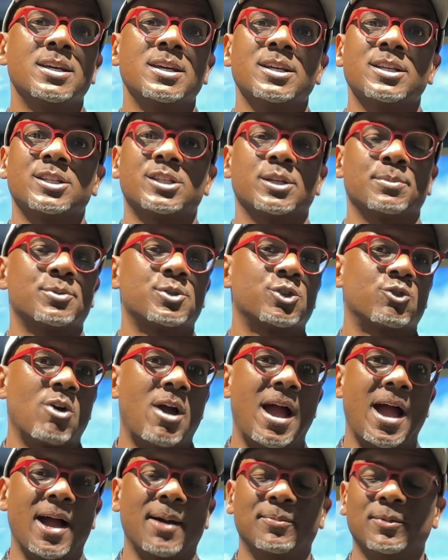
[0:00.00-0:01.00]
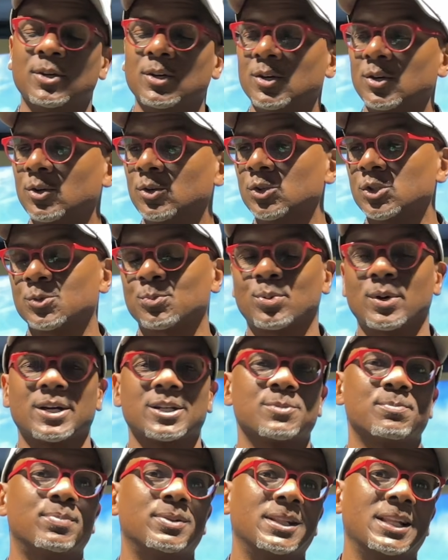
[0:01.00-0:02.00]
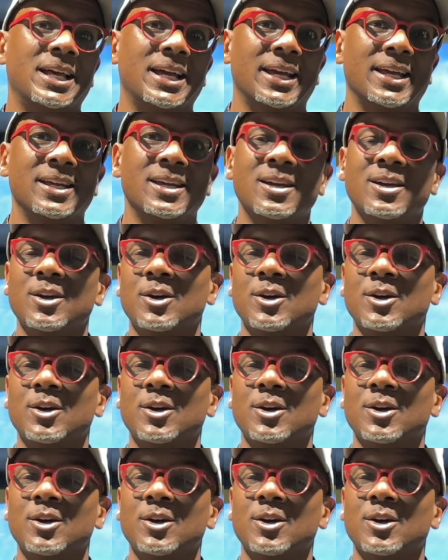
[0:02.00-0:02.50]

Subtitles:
subscribed, who's pressed play,